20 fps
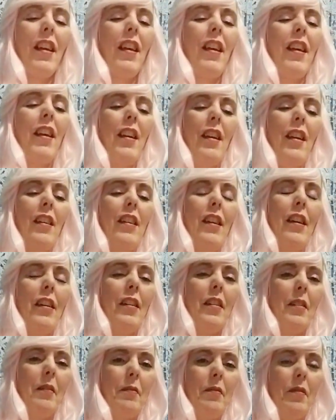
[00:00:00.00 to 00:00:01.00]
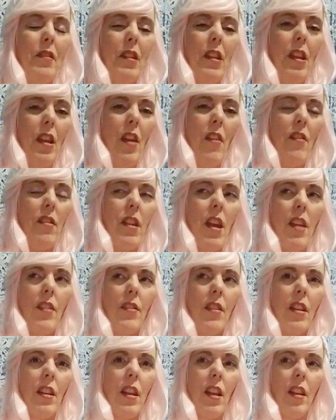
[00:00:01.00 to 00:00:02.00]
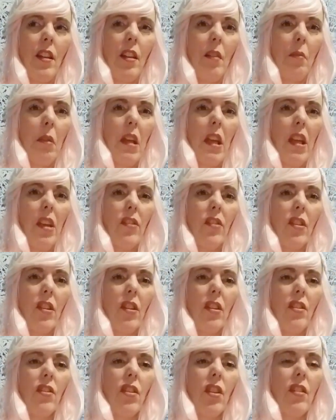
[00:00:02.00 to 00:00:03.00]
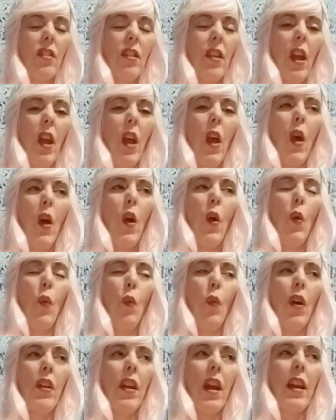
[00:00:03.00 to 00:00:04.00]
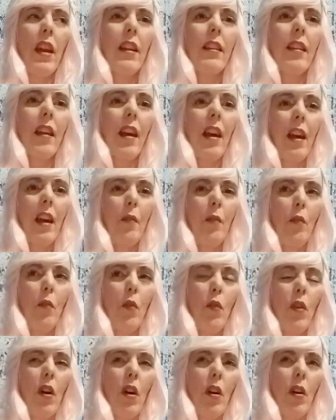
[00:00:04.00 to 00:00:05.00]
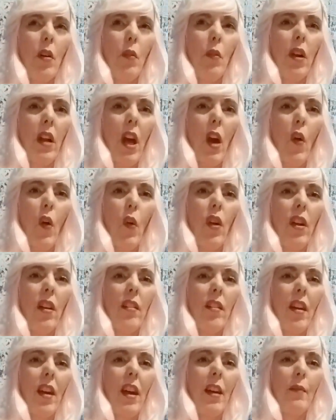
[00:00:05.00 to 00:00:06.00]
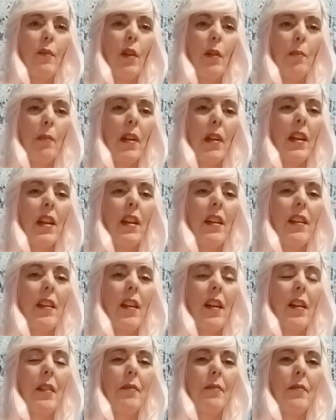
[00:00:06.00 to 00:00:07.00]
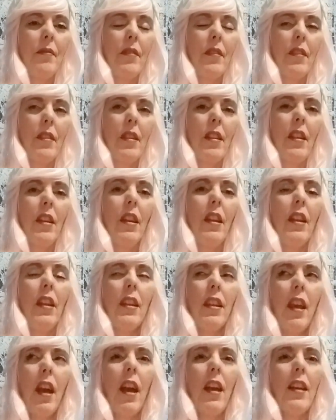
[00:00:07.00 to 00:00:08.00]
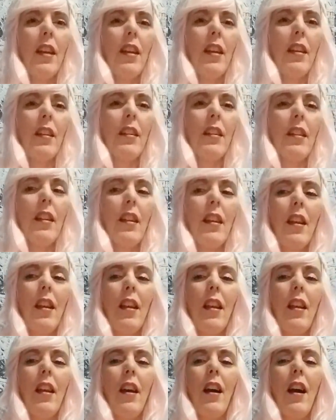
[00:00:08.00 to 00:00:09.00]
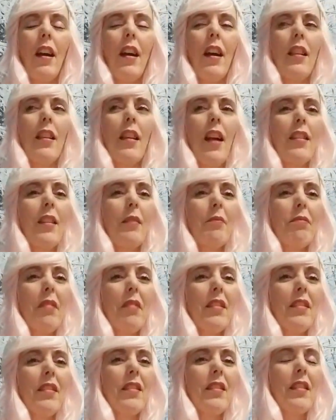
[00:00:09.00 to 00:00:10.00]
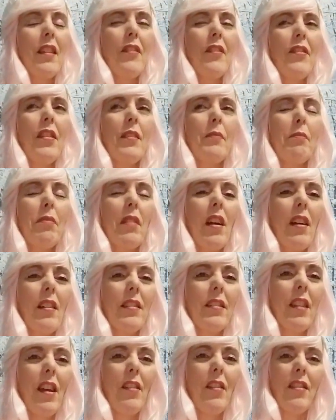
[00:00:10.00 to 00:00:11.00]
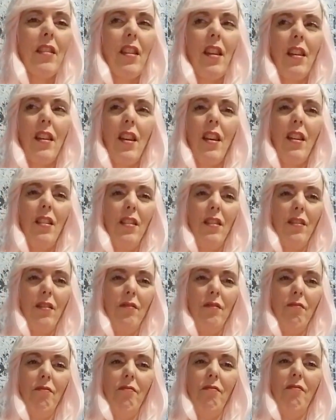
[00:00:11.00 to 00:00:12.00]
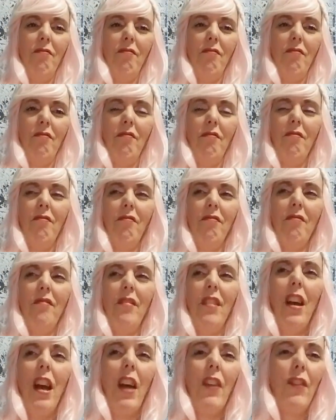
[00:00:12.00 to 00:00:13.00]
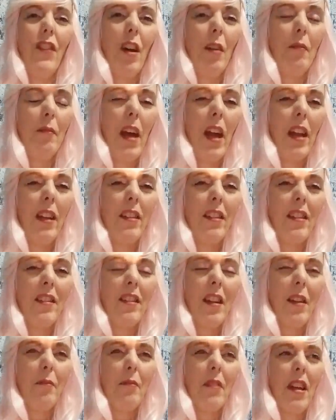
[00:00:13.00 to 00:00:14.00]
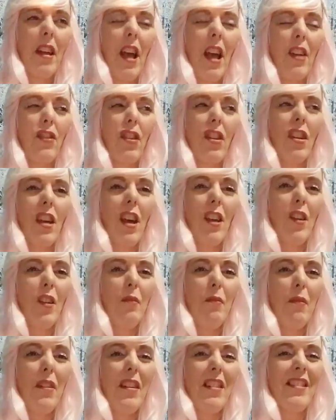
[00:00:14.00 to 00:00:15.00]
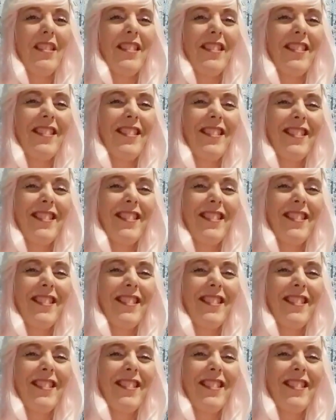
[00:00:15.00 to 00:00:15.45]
And every day is going to get a little bit easier. It's just one day at a time, 1 hour at a time, 1 minute at a time. Yeah, I did. I got lots of presents. I feel blessed. I was like, oh. I felt bad because I'm like, I should have got you more.